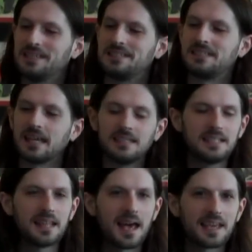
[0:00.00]

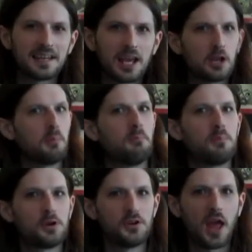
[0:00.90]
Dandelion and
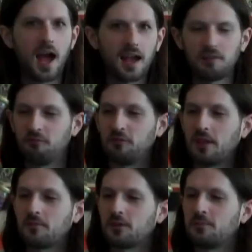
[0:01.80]
Burdock
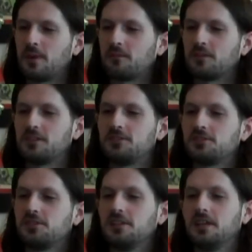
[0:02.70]
flavored beverage.
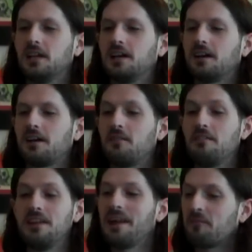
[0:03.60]
Uh,
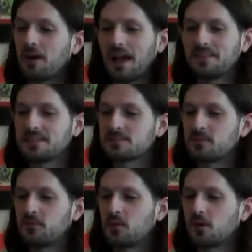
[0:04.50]
never had this
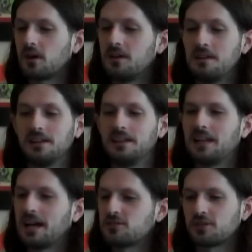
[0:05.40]
before,
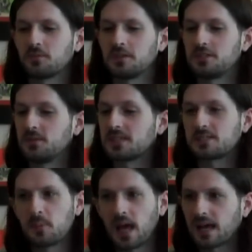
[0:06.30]
not sure what to
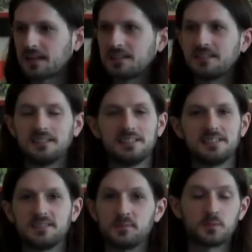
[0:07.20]
expect,
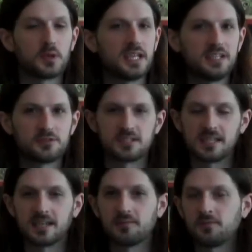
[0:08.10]
Seems pretty
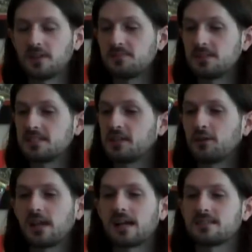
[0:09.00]
interesting. Fentiman's
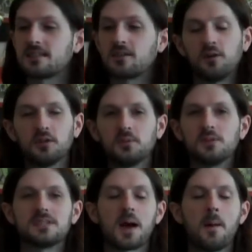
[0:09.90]
Curiosity Cola
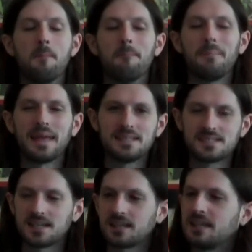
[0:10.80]
was
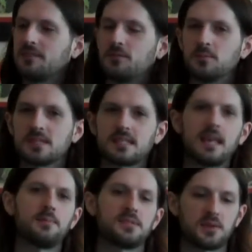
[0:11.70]
amazing. If you missed
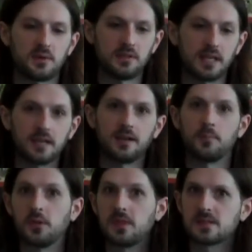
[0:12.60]
that episode, I'll link it up
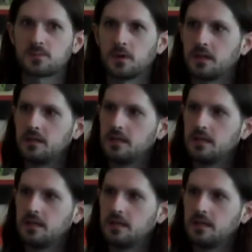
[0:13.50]
with this one.